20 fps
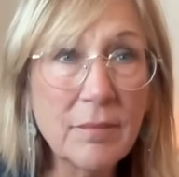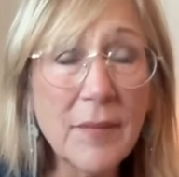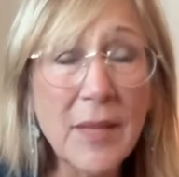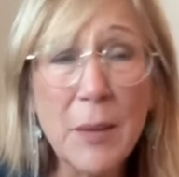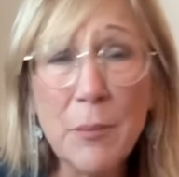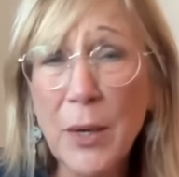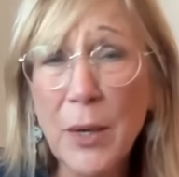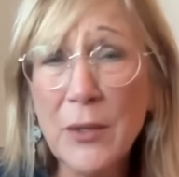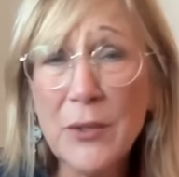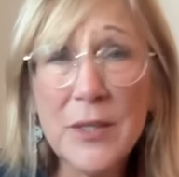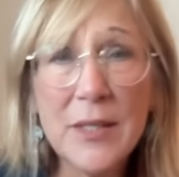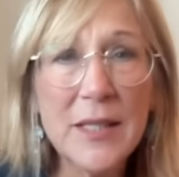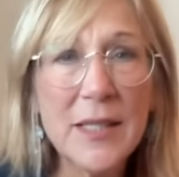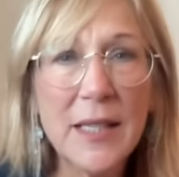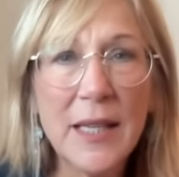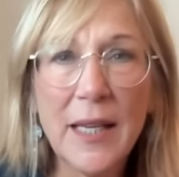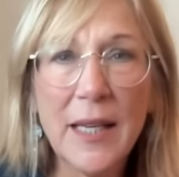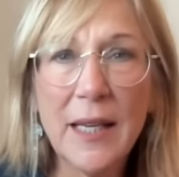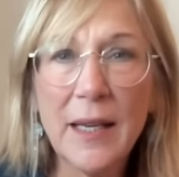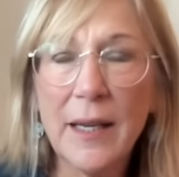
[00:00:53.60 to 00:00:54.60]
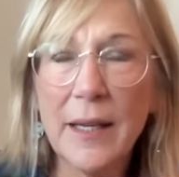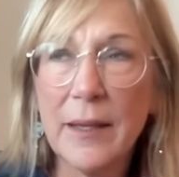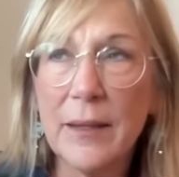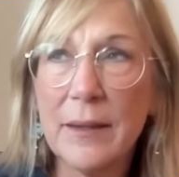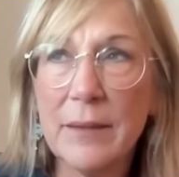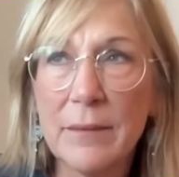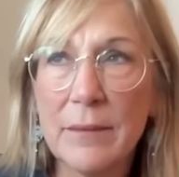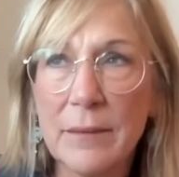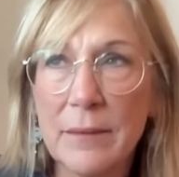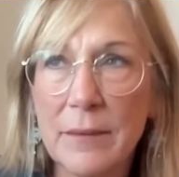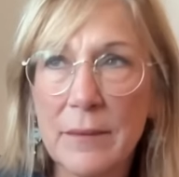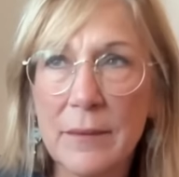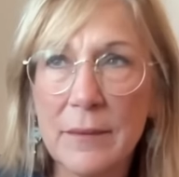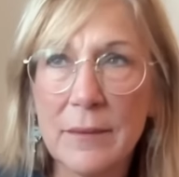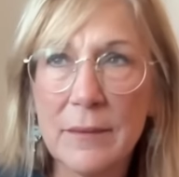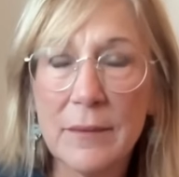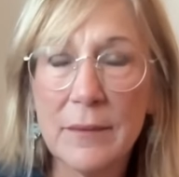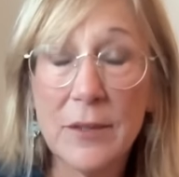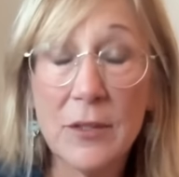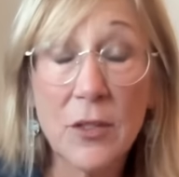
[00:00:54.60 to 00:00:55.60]
I'm proud to say I
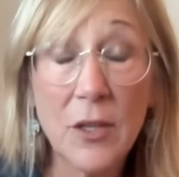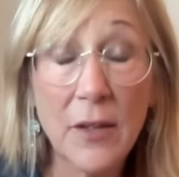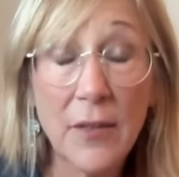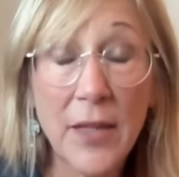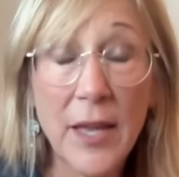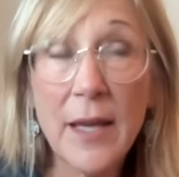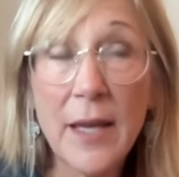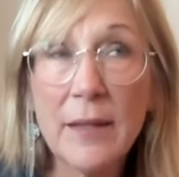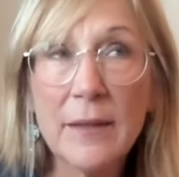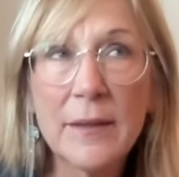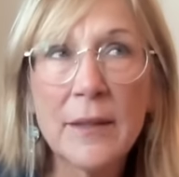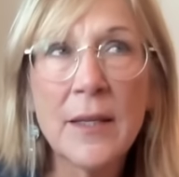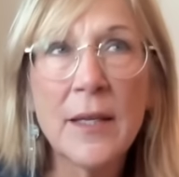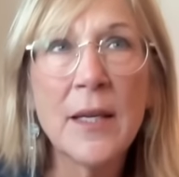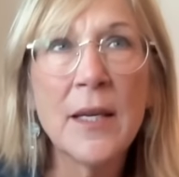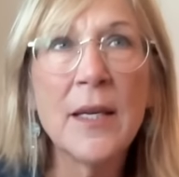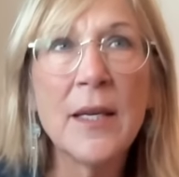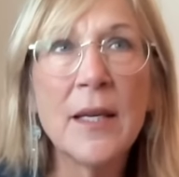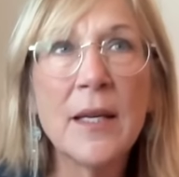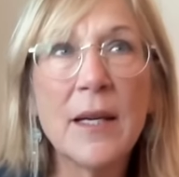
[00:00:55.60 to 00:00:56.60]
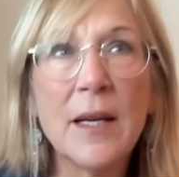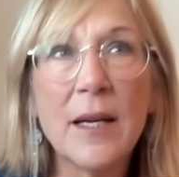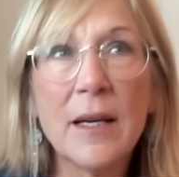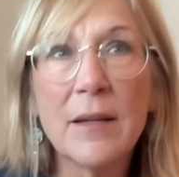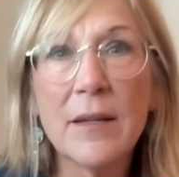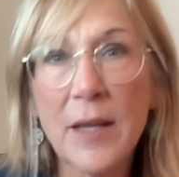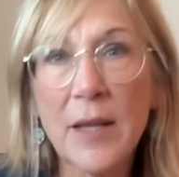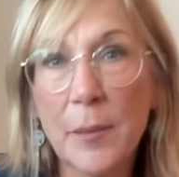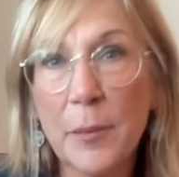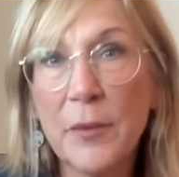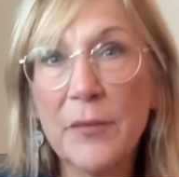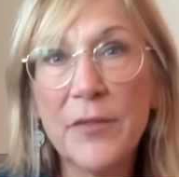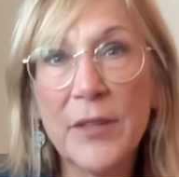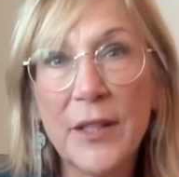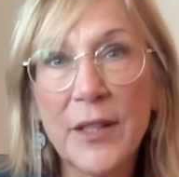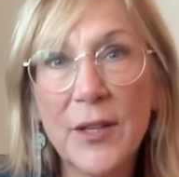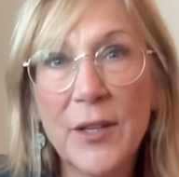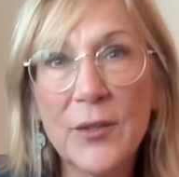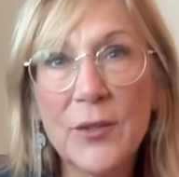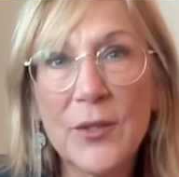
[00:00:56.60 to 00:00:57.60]
saw that a couple
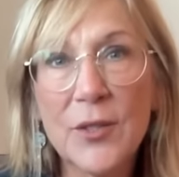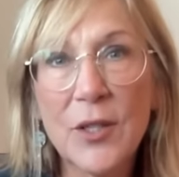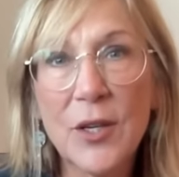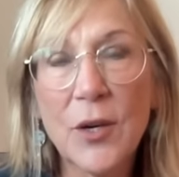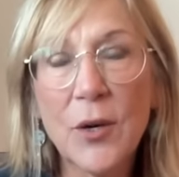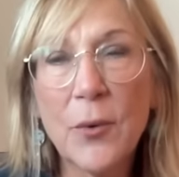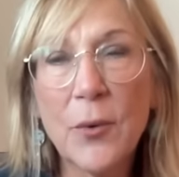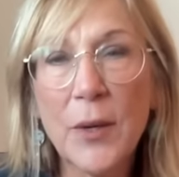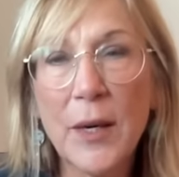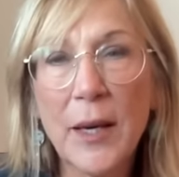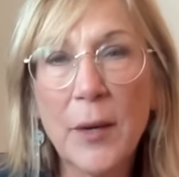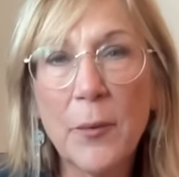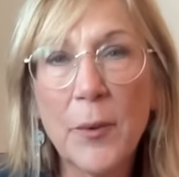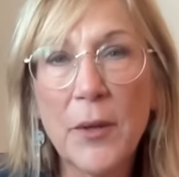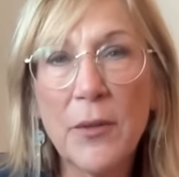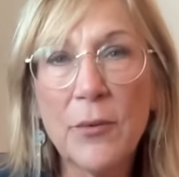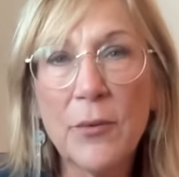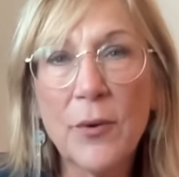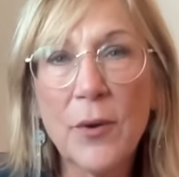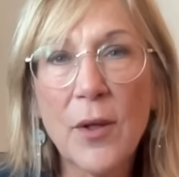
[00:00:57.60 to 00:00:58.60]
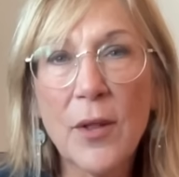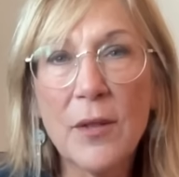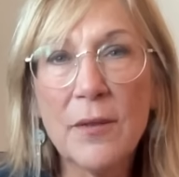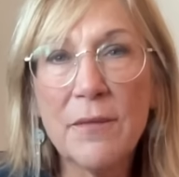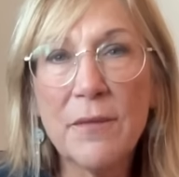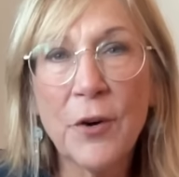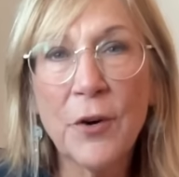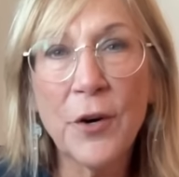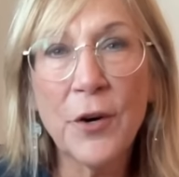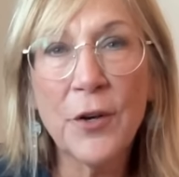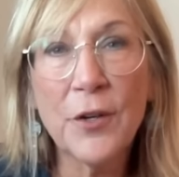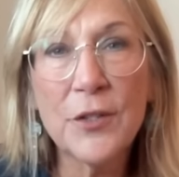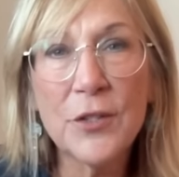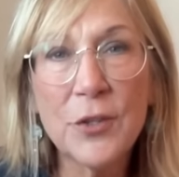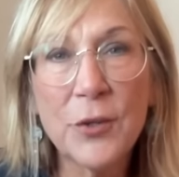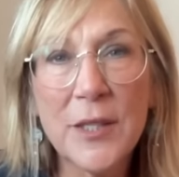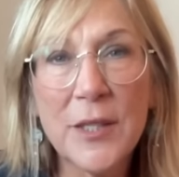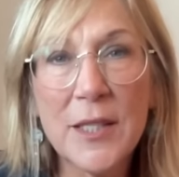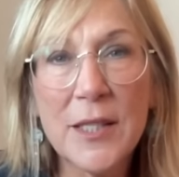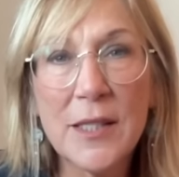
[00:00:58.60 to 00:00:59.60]
videos ago when I went through all of her
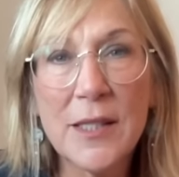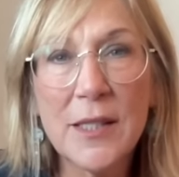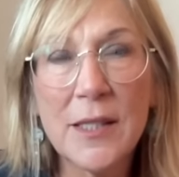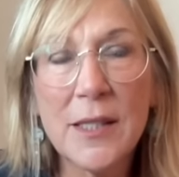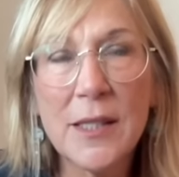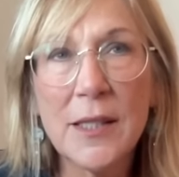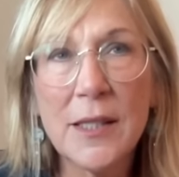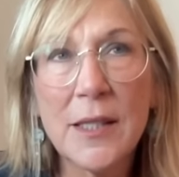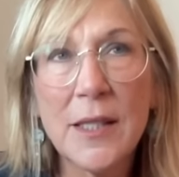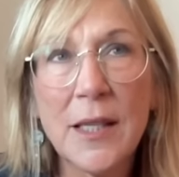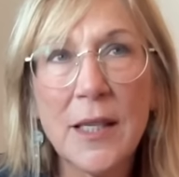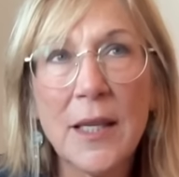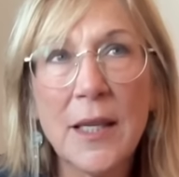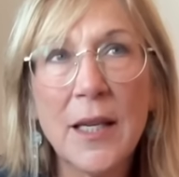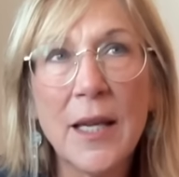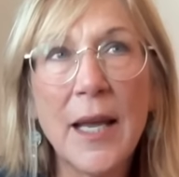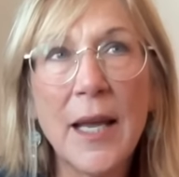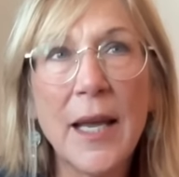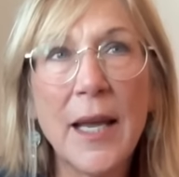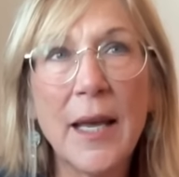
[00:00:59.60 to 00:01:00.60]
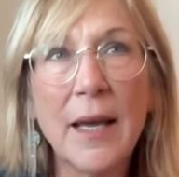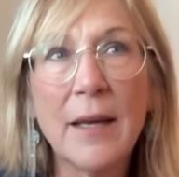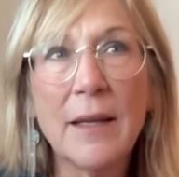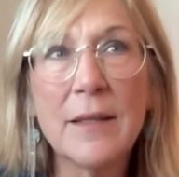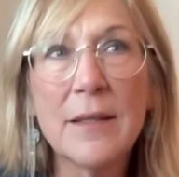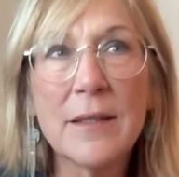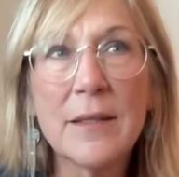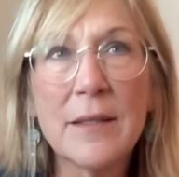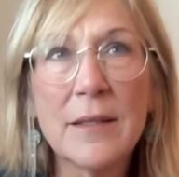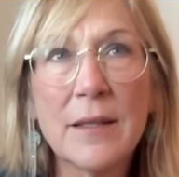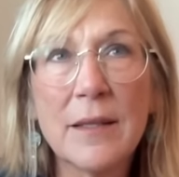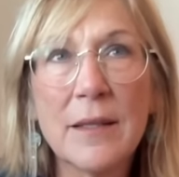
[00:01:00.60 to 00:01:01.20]
choices. And